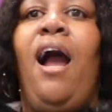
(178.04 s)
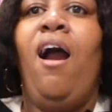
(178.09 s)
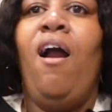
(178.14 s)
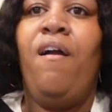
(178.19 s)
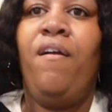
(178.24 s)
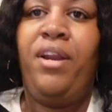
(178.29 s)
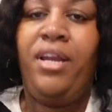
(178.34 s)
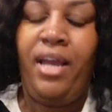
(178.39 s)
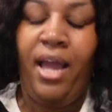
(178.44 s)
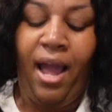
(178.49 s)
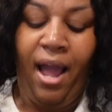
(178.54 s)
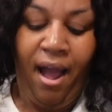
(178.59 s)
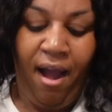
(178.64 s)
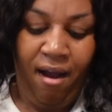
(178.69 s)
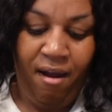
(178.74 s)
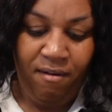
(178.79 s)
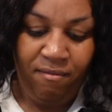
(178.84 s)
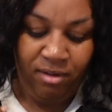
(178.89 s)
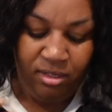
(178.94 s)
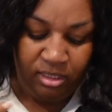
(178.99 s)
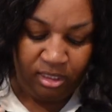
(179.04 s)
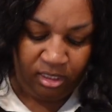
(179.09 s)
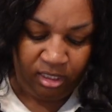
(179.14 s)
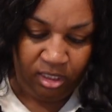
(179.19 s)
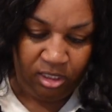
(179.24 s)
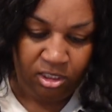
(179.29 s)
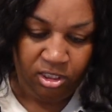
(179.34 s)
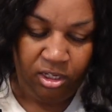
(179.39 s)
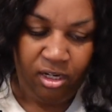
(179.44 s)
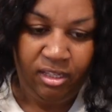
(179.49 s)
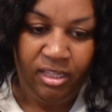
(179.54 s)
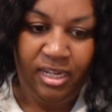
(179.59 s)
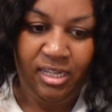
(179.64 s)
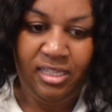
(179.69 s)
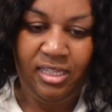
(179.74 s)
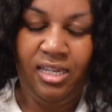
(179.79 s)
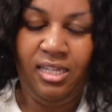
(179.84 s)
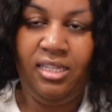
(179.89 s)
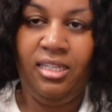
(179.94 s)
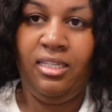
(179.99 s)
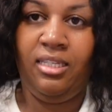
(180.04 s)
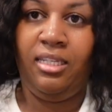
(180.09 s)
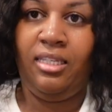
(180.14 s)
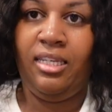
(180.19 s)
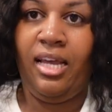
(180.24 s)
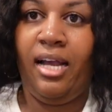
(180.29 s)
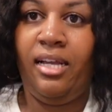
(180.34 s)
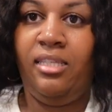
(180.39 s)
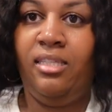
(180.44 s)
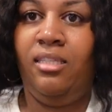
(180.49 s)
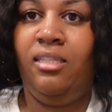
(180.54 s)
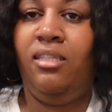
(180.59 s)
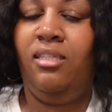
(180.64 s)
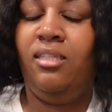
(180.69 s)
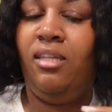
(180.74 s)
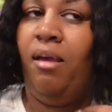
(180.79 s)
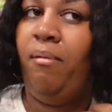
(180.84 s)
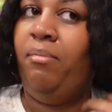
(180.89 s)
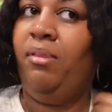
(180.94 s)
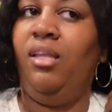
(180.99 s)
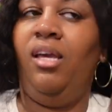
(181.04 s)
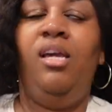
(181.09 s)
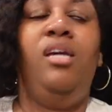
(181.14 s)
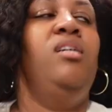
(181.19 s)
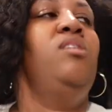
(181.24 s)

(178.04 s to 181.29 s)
I already have a t-shirt that says this exact same thing.